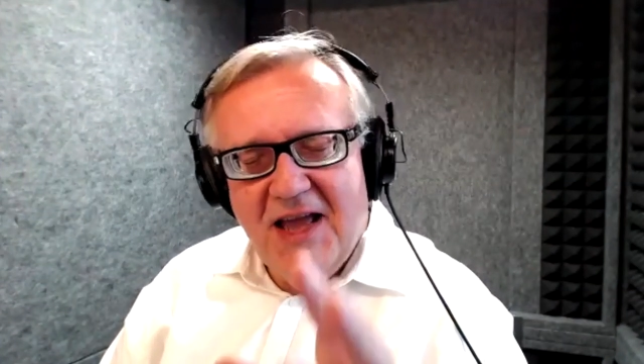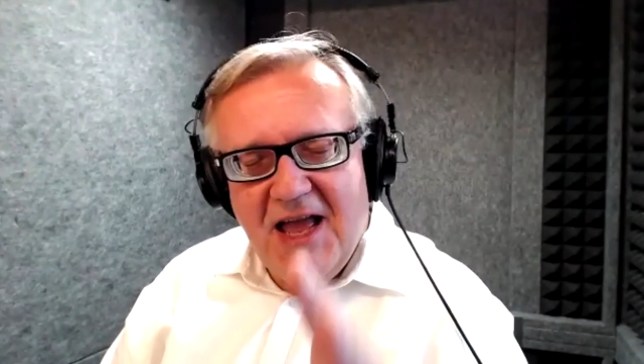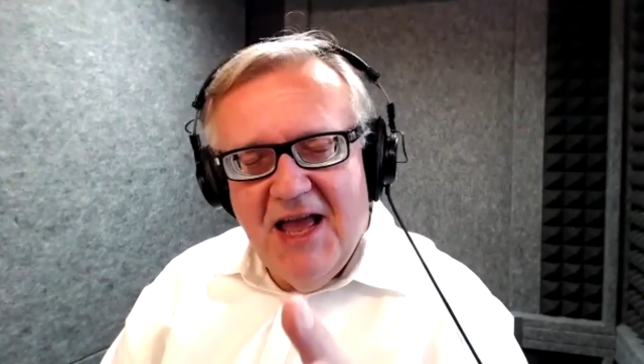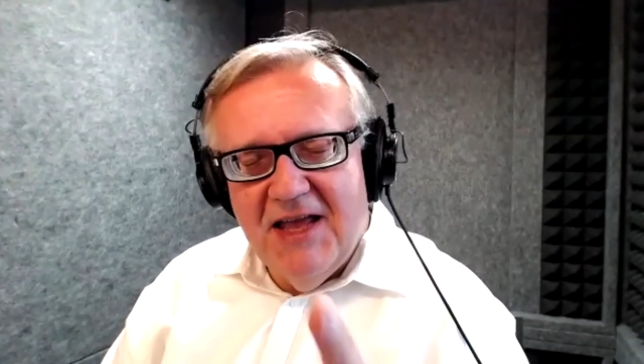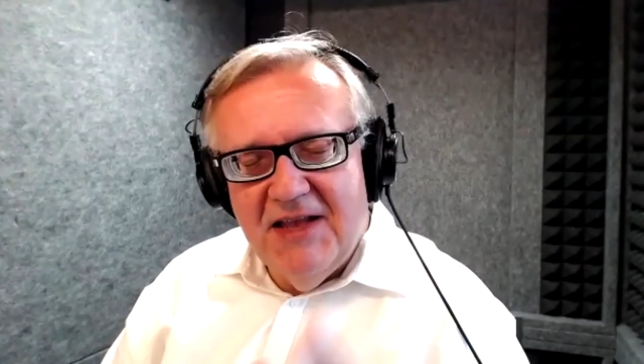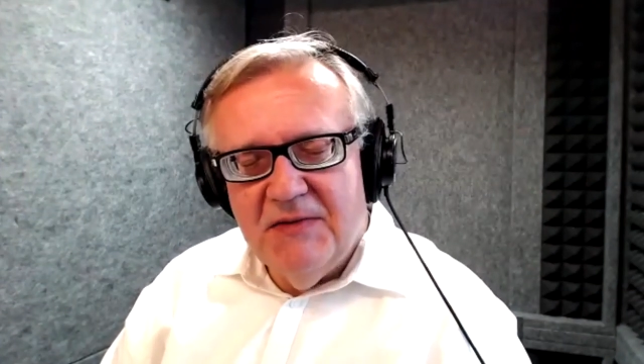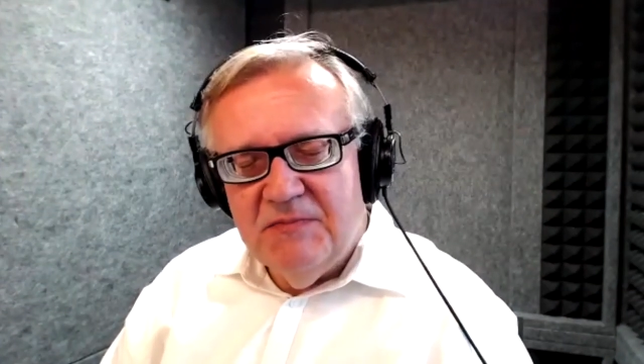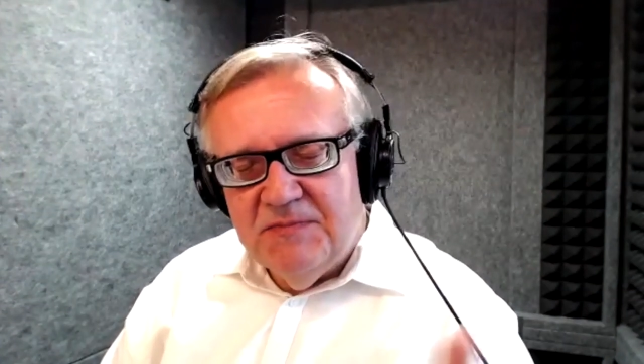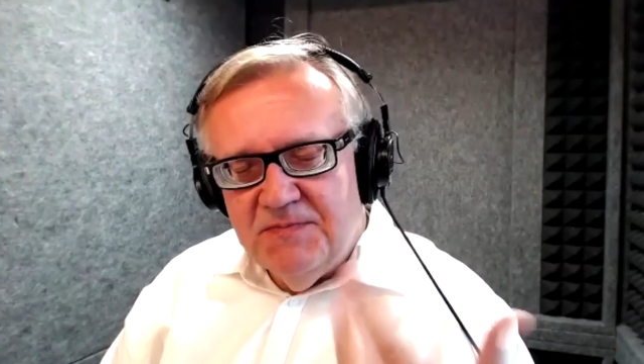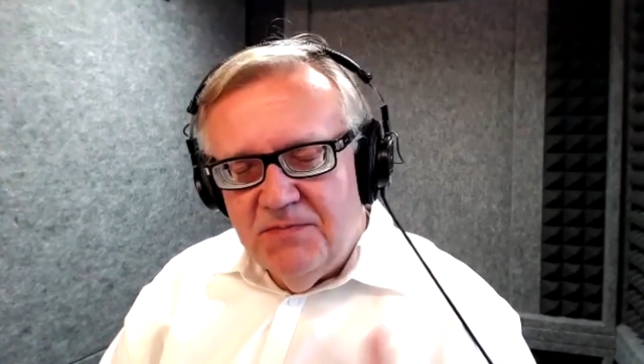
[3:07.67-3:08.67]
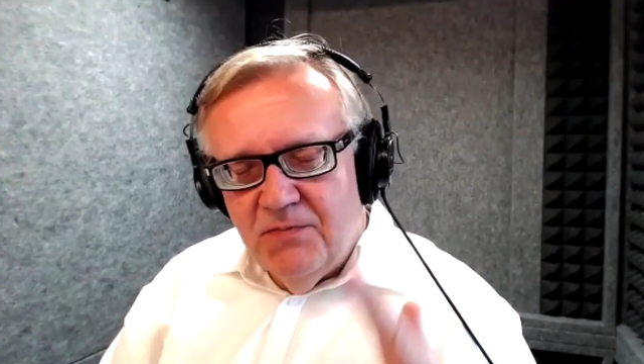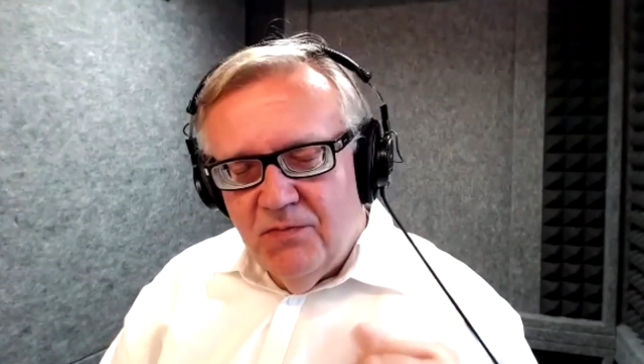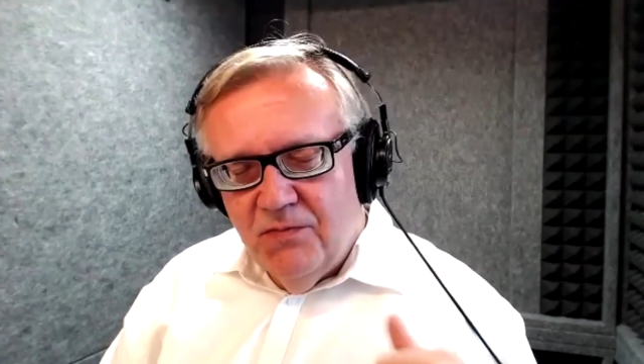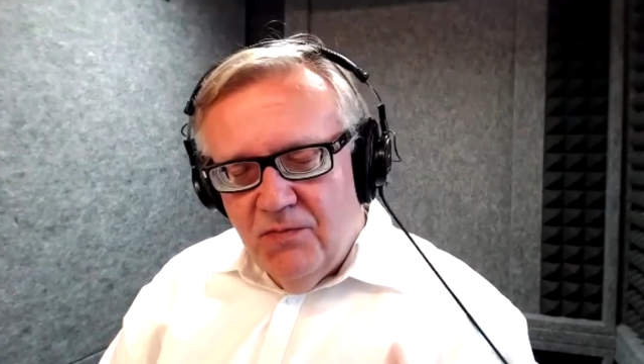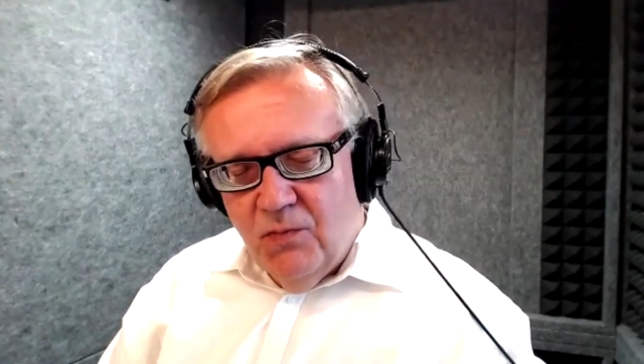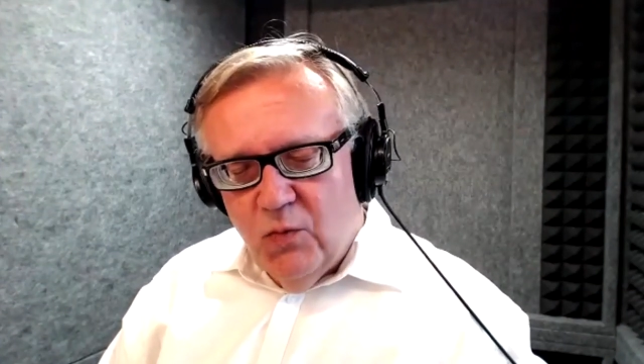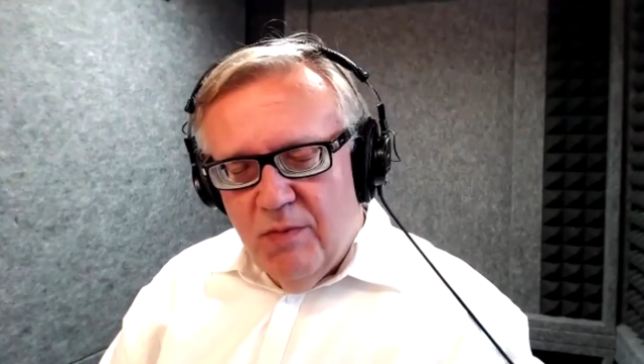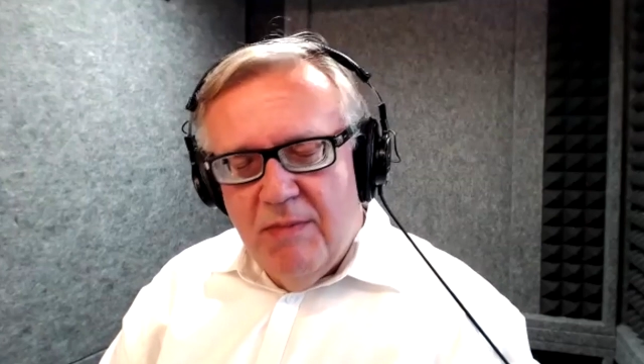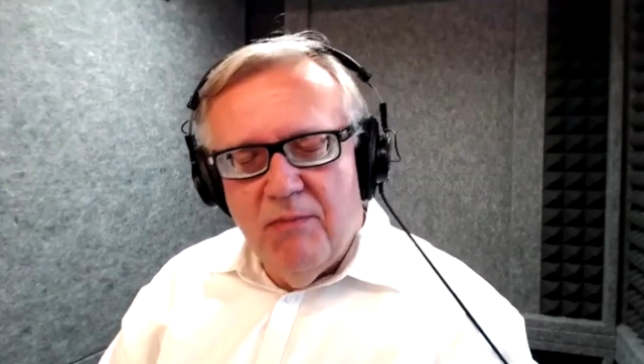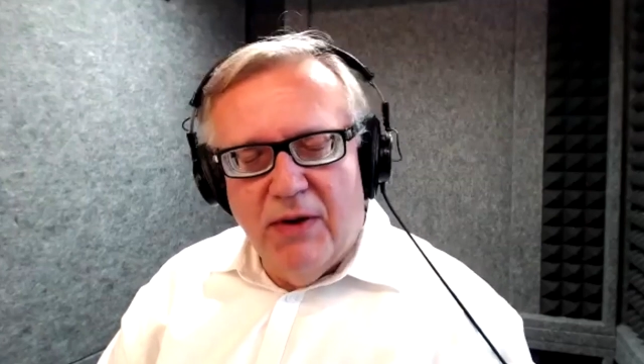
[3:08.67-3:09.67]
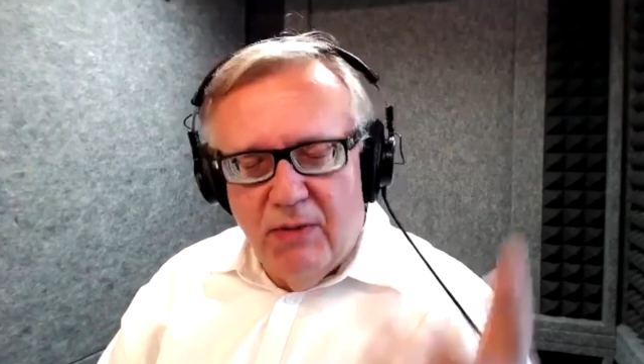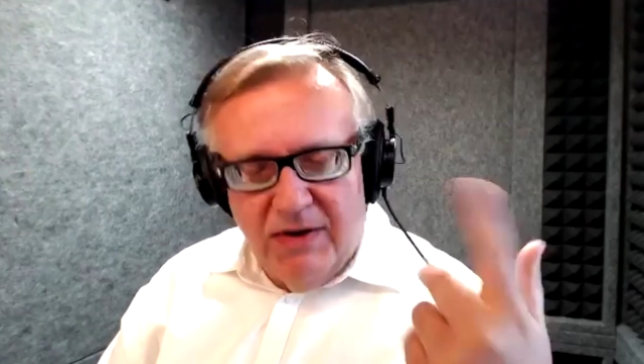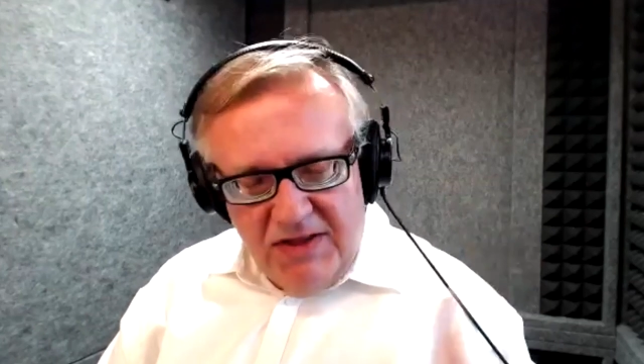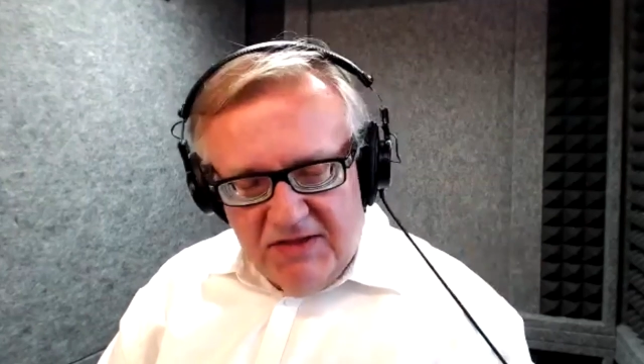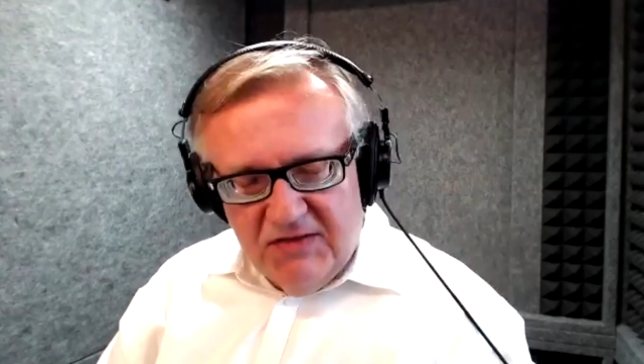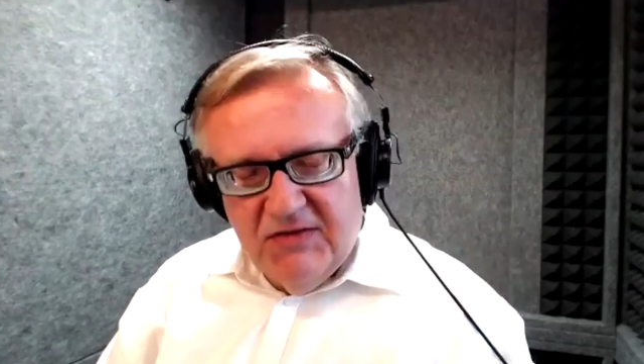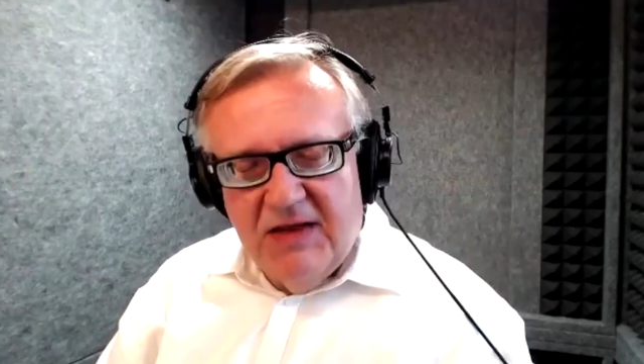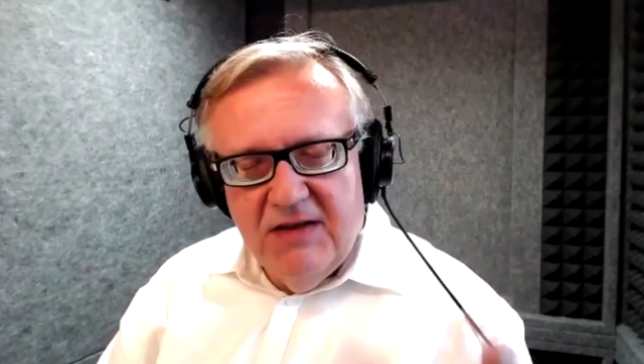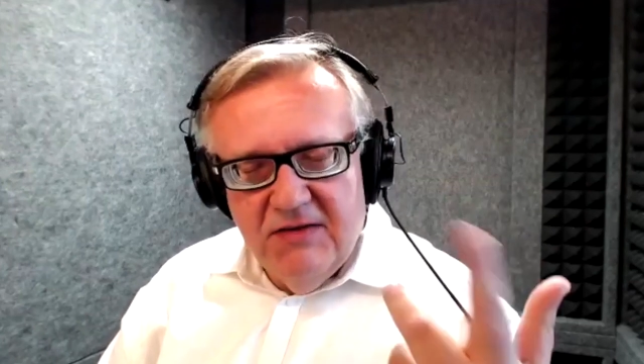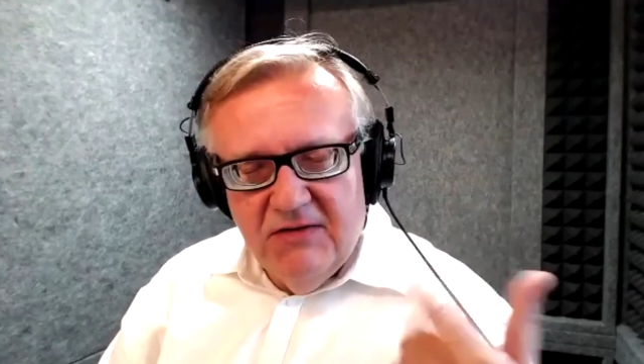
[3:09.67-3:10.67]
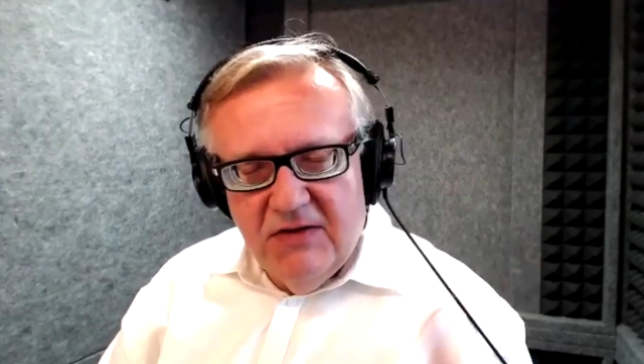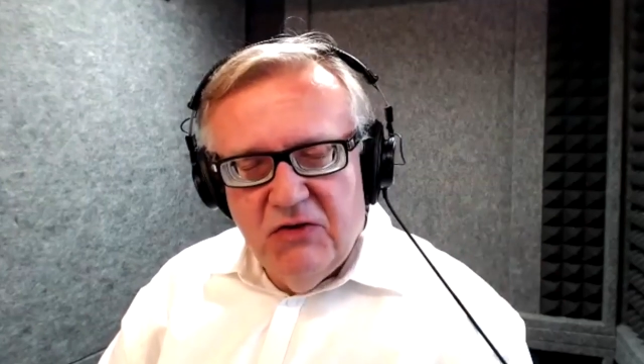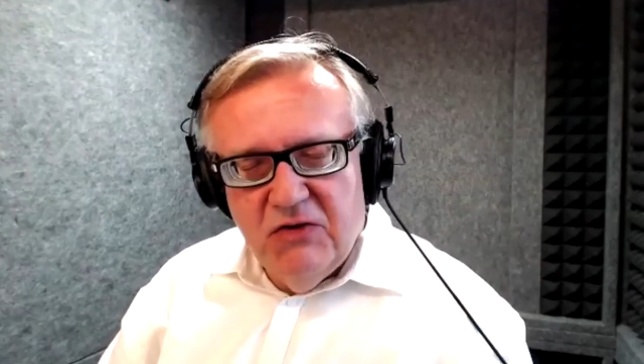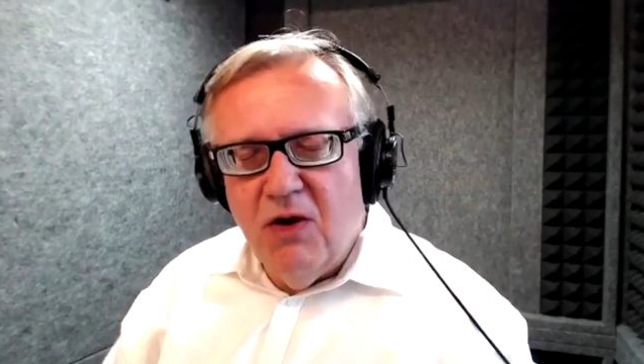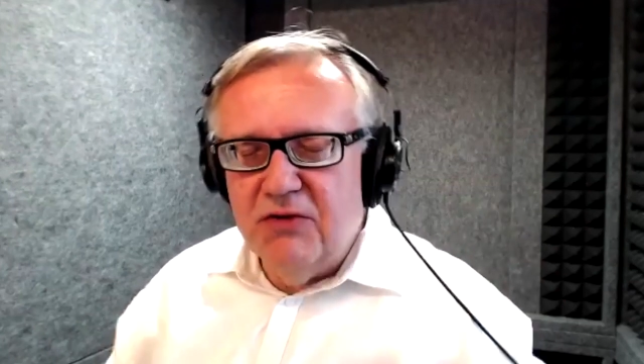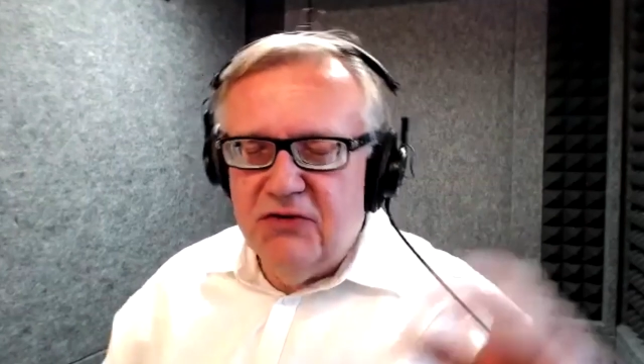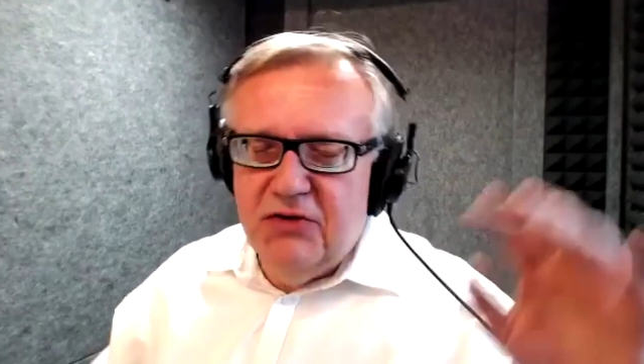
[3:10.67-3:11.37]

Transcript: And remembering whatever that state is that you want,